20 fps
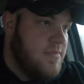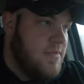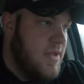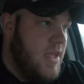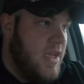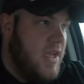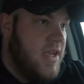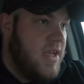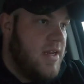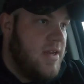
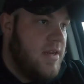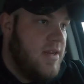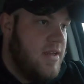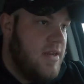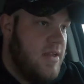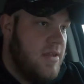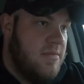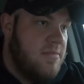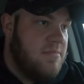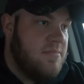
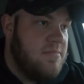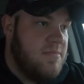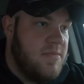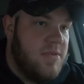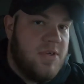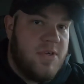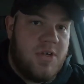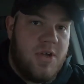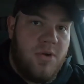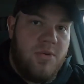and
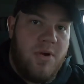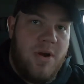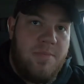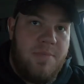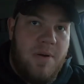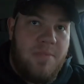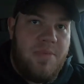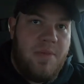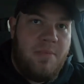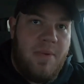go rip
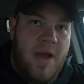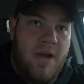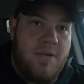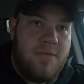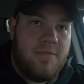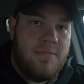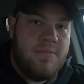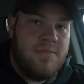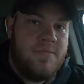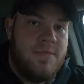up the
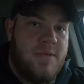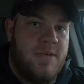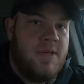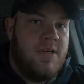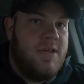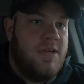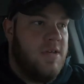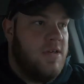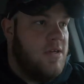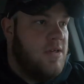
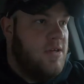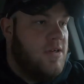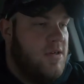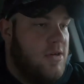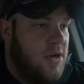mountain.